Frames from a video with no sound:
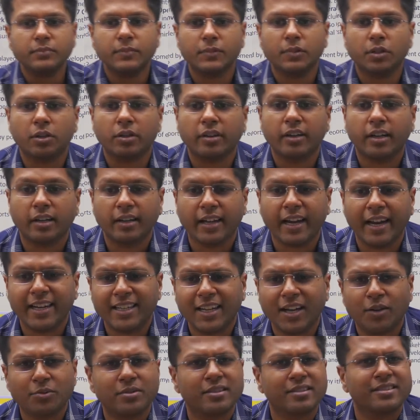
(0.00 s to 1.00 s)
All right,
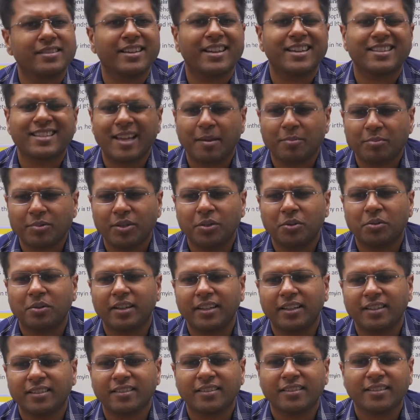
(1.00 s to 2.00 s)
lighthouses, yes,
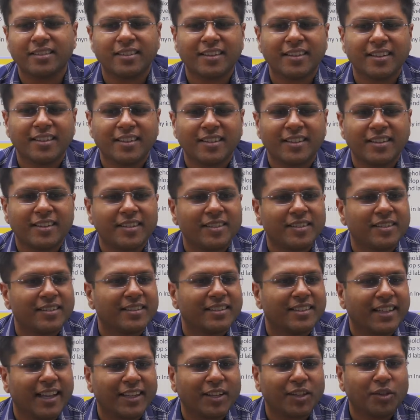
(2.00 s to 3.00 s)
absolutely.
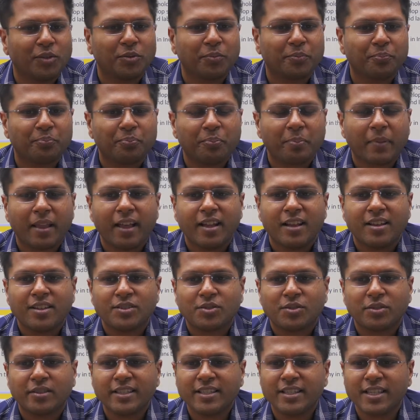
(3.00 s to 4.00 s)
Thank you.
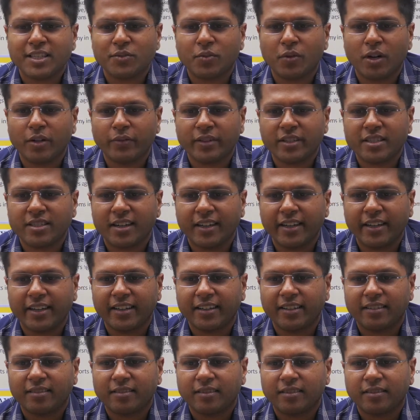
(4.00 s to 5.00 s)
So this is what we
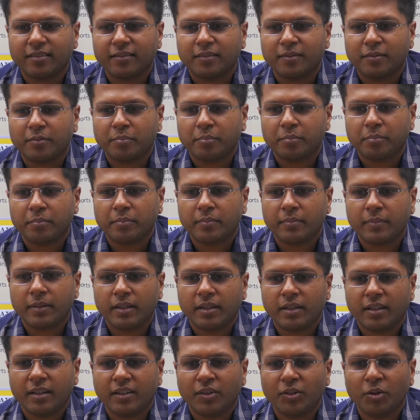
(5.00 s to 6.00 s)
studied.
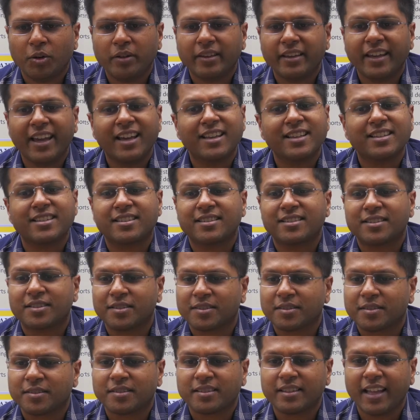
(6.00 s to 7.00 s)
Oh yes,
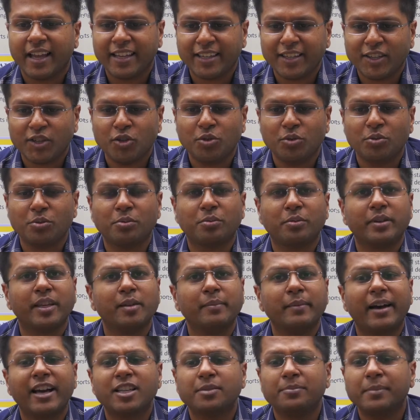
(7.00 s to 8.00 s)
thank you.
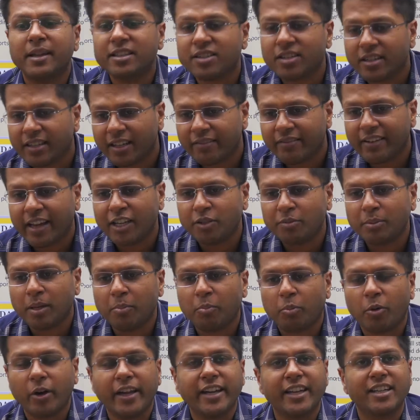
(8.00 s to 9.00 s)
Hema has mentioned a valuable
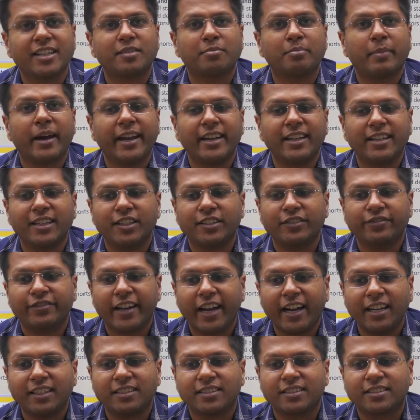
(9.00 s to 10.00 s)
point. My dear
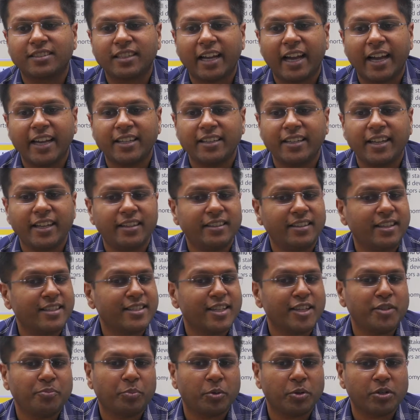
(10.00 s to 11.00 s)
friends, I need these
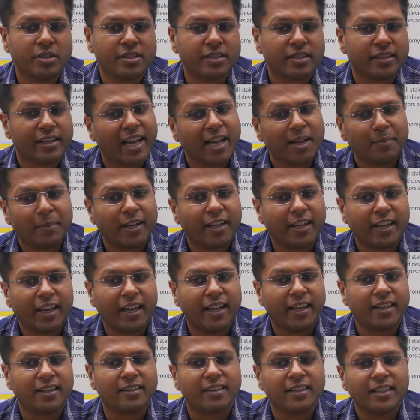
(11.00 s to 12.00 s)
inputs time and
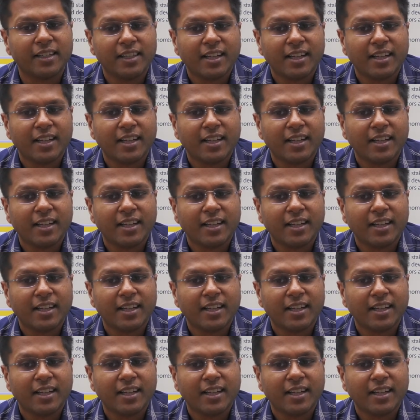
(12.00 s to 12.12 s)
again.